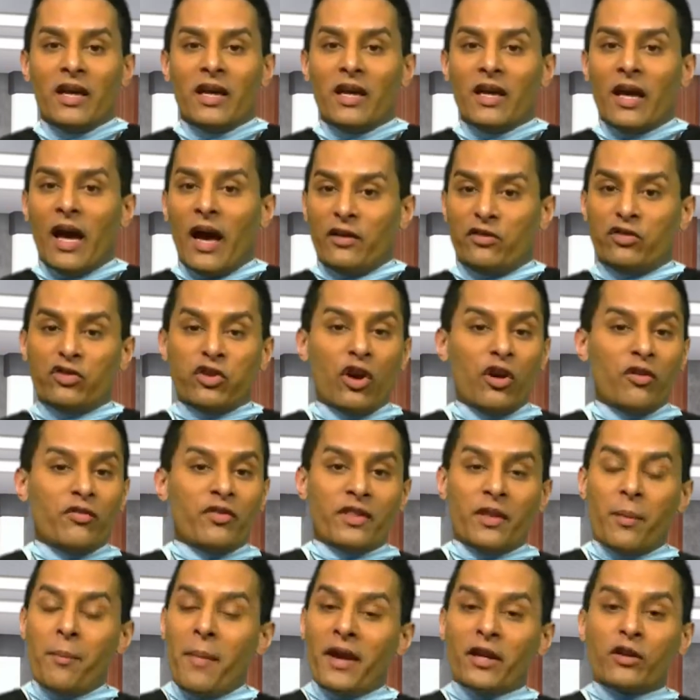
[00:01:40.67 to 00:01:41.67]
I serve in
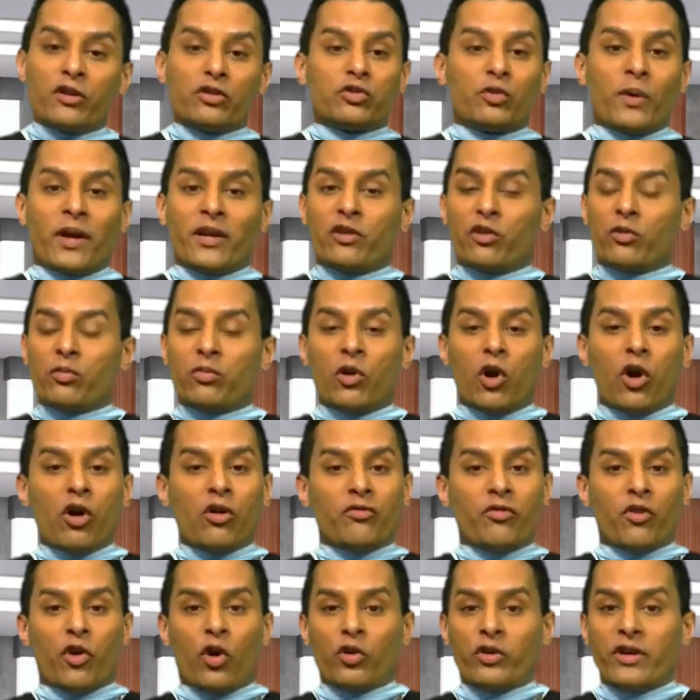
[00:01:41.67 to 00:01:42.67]
the medical director role
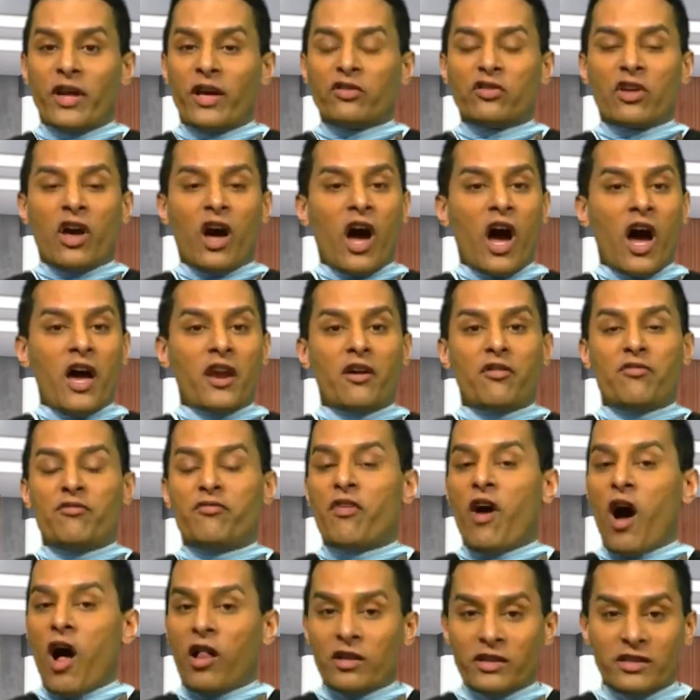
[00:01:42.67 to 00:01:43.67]
for Odessa on a
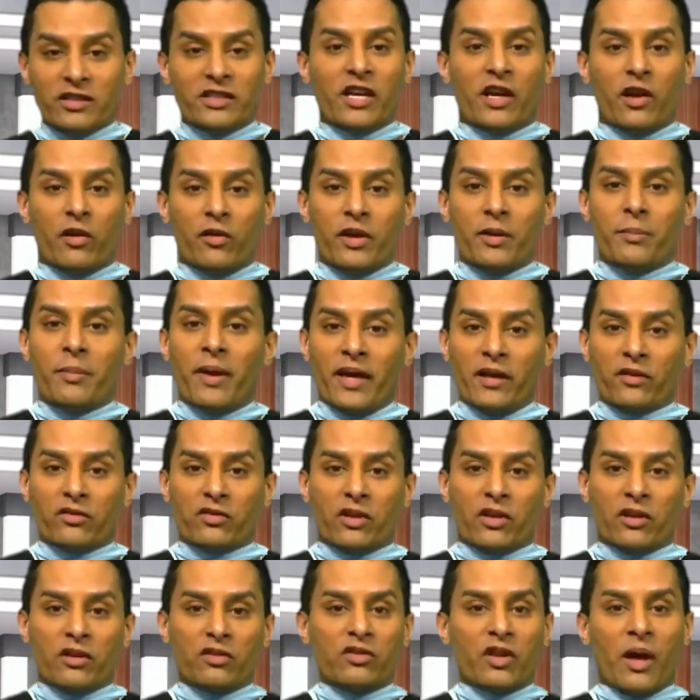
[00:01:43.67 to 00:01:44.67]
voluntary
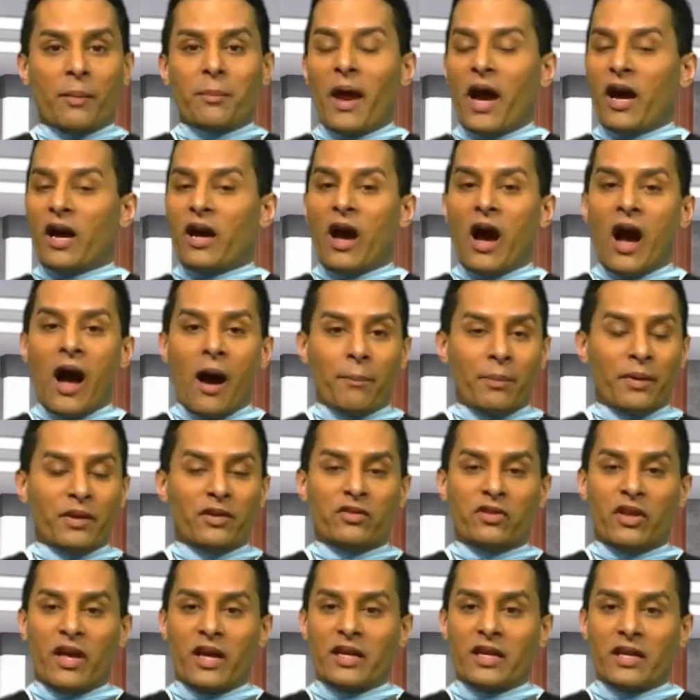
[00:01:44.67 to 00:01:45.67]
basis. I'm not
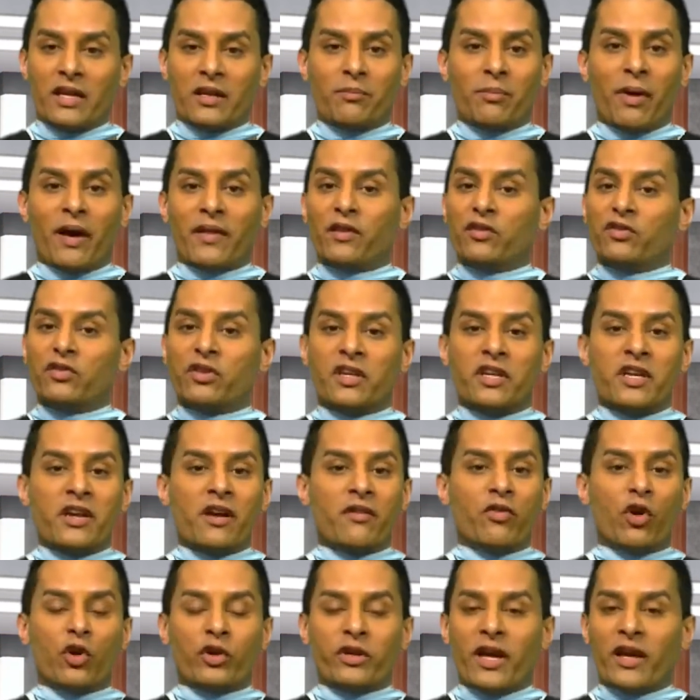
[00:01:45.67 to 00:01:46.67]
compensated by the city
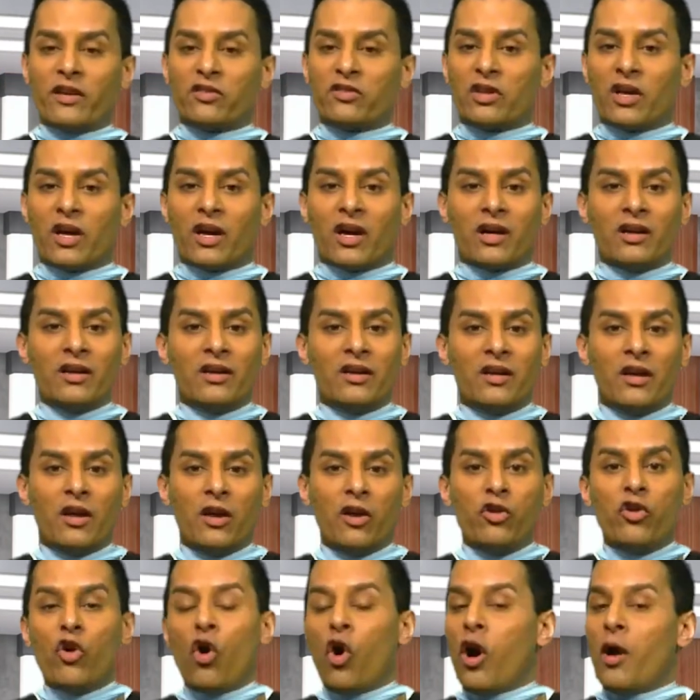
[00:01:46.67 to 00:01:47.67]
of Odessa,
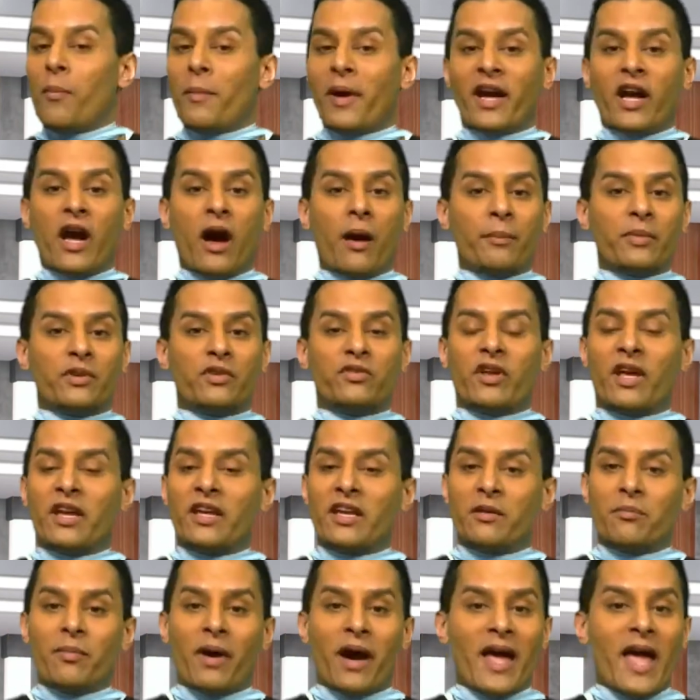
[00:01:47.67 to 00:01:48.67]
nor am I
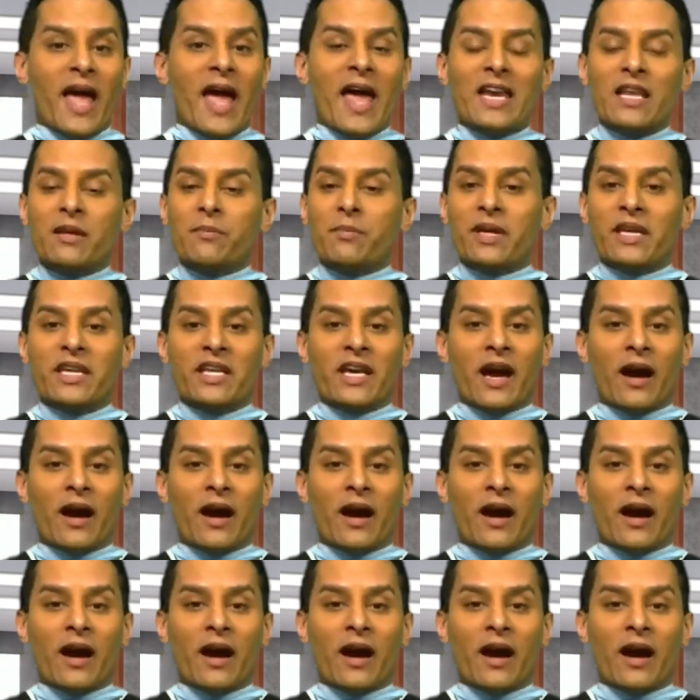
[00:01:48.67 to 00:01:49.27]
compensated by any media